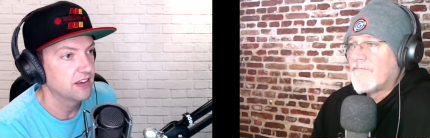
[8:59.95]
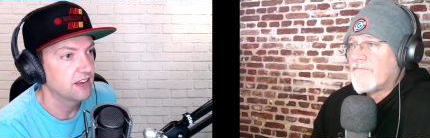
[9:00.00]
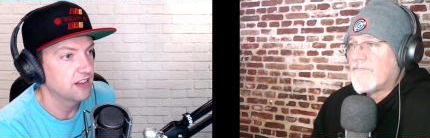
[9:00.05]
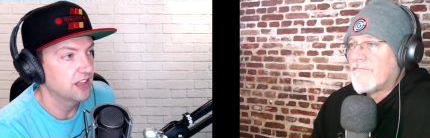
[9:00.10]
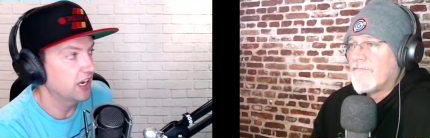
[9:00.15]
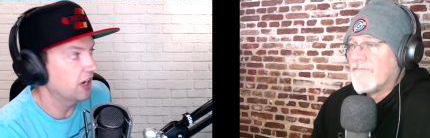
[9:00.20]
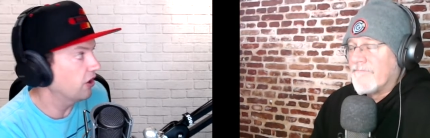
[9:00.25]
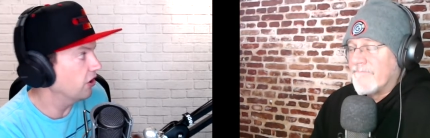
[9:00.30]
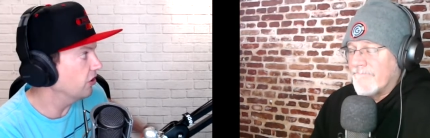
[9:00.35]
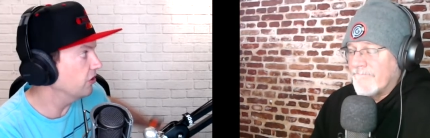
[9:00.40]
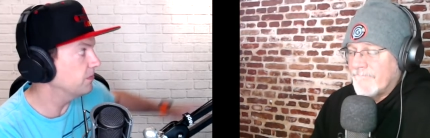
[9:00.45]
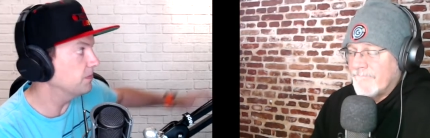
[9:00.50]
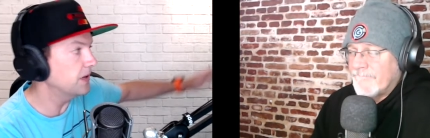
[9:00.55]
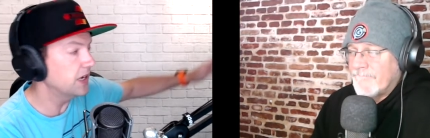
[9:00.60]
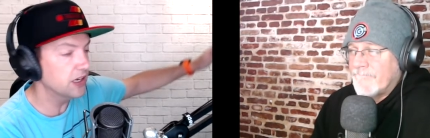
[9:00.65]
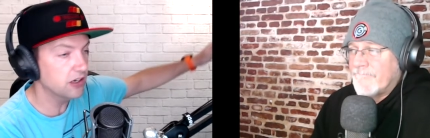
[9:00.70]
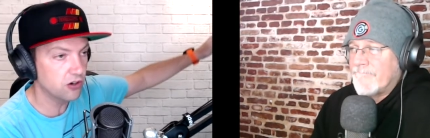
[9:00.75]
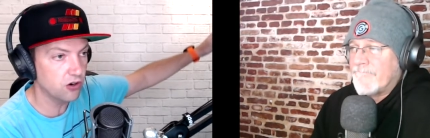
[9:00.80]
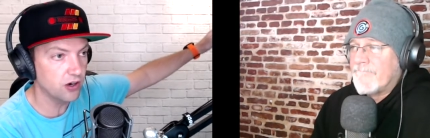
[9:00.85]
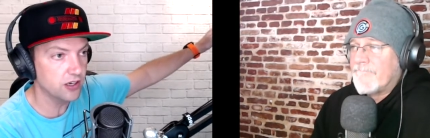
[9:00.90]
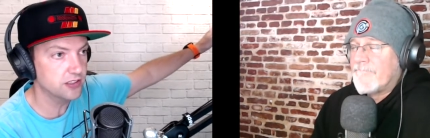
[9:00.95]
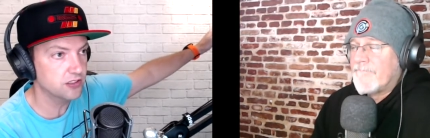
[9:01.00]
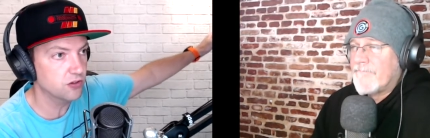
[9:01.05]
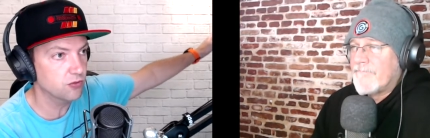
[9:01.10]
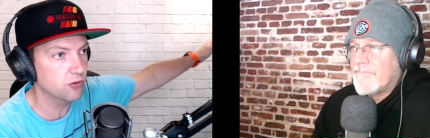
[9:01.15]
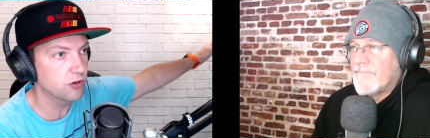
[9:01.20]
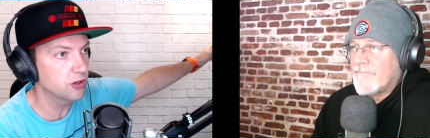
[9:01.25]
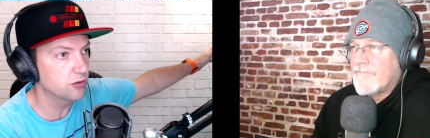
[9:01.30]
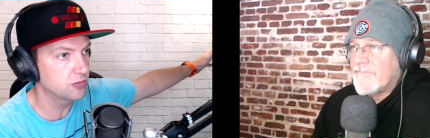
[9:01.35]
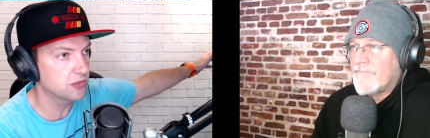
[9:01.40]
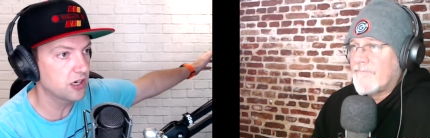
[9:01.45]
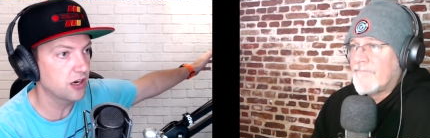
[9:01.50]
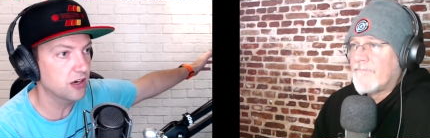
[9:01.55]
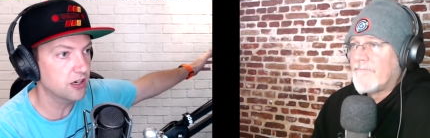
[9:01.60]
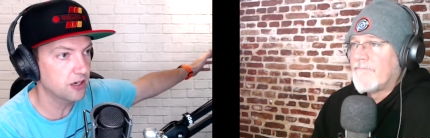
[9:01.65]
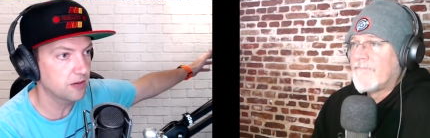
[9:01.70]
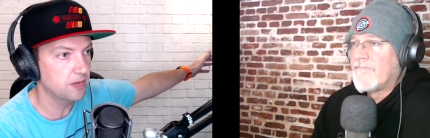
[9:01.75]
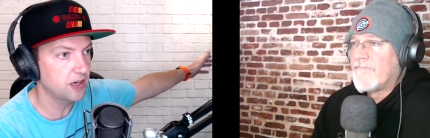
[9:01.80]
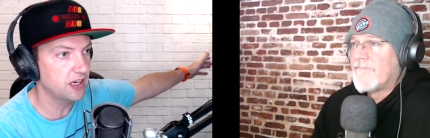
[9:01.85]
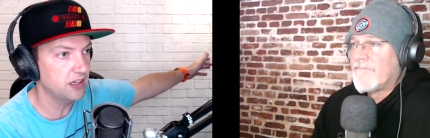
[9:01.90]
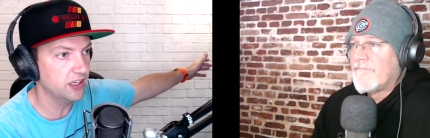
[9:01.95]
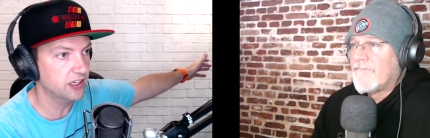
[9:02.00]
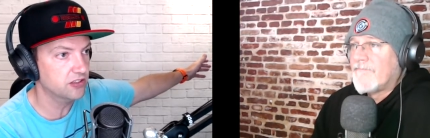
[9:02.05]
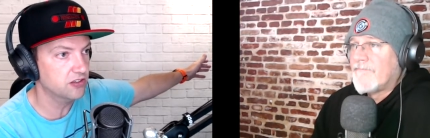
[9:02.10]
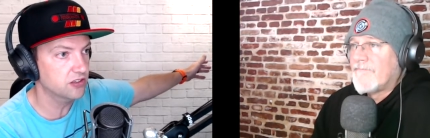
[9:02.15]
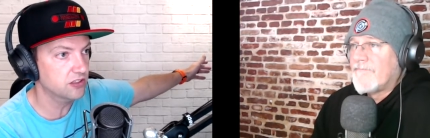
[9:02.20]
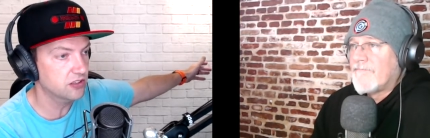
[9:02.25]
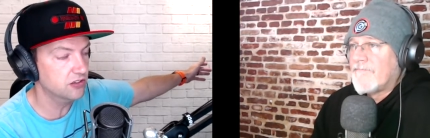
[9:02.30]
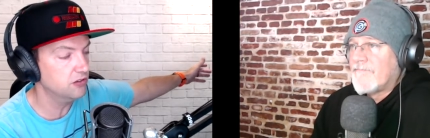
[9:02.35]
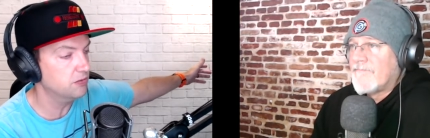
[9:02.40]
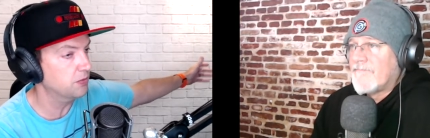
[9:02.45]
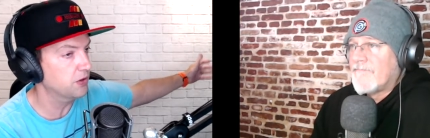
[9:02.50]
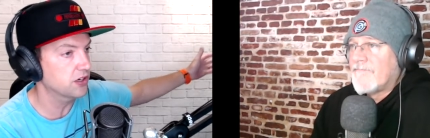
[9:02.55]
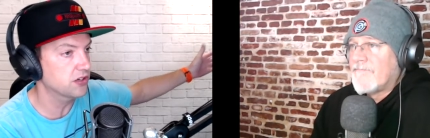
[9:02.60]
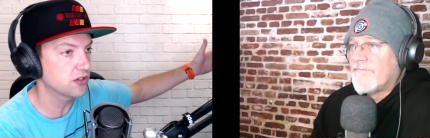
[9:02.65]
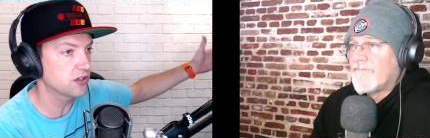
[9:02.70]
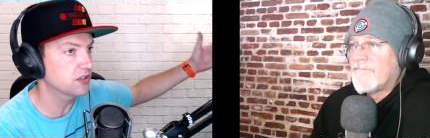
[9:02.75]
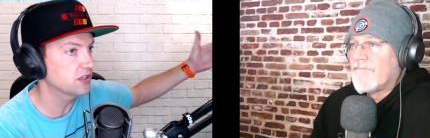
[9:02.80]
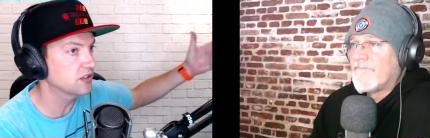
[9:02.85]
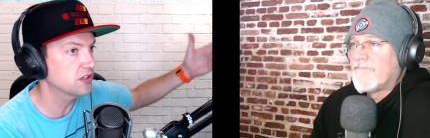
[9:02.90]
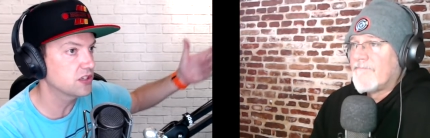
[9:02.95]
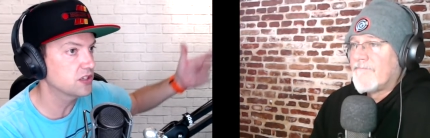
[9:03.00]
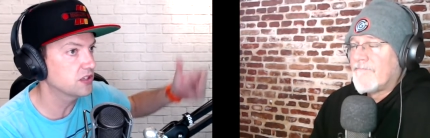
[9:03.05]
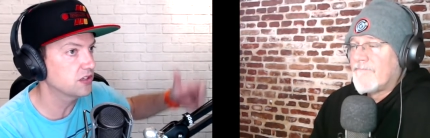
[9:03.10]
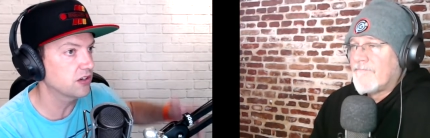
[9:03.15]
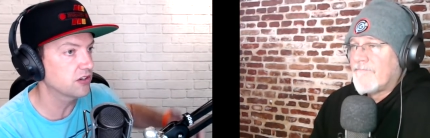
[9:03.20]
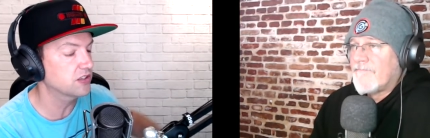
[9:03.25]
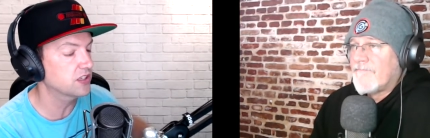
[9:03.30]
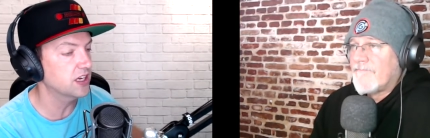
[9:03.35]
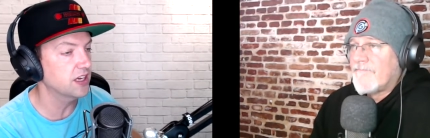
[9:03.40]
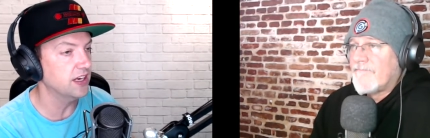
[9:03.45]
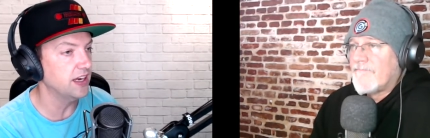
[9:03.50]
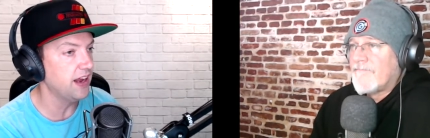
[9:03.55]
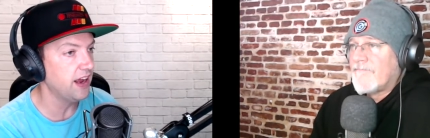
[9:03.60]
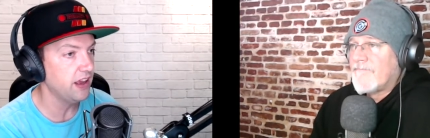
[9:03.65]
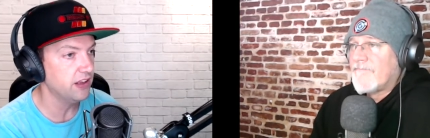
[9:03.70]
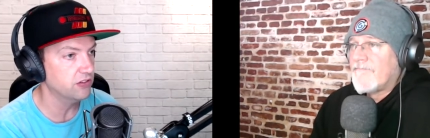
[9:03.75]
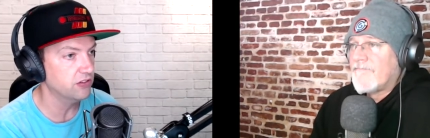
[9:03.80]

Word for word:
Speaker 1: They mm-hmm. heard me across the room talking about electric toothbrushes, and she starts getting ads